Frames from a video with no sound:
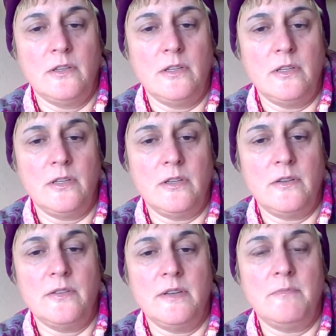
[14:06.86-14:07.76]

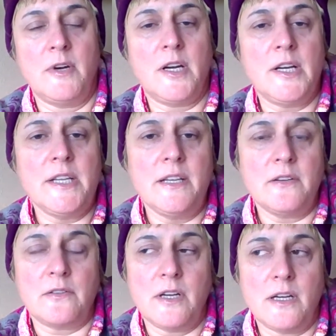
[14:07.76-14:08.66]
the Mardi
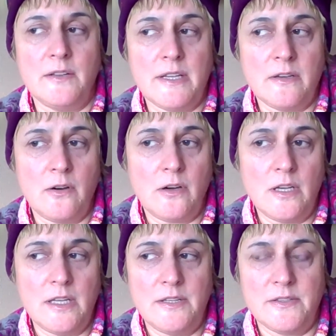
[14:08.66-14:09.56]
Gras, they
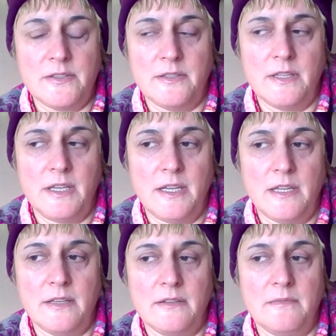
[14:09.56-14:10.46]
call it
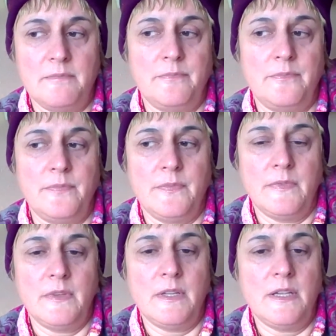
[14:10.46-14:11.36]
in
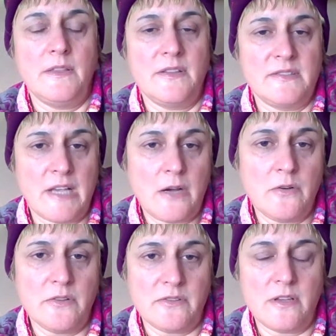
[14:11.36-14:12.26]
the
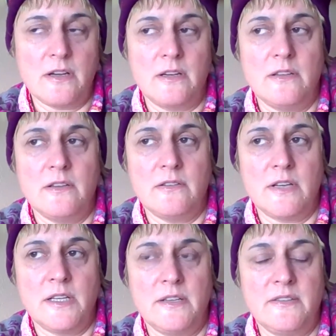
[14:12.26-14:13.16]
South here in the
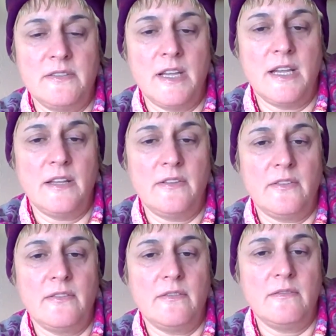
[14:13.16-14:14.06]
United
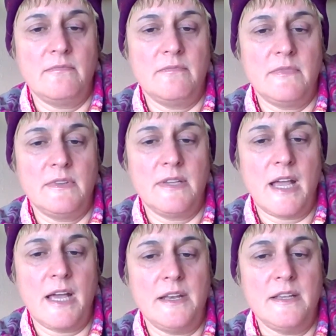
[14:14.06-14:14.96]
States,
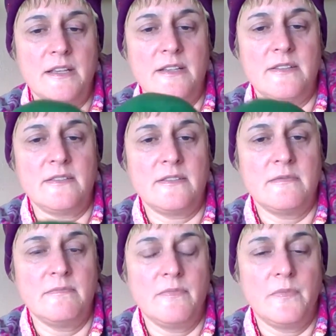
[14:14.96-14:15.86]
that is
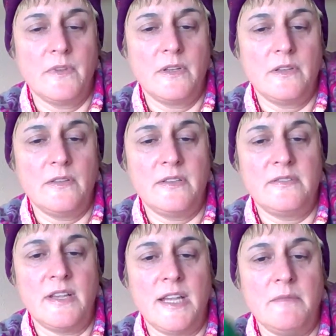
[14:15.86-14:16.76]
the
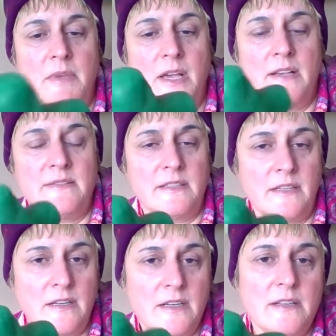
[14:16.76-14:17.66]
same as the
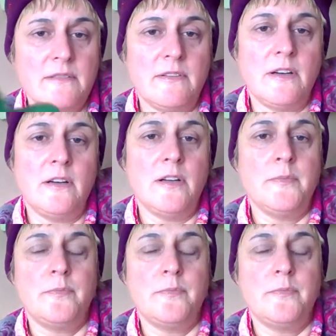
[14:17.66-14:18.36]
carnival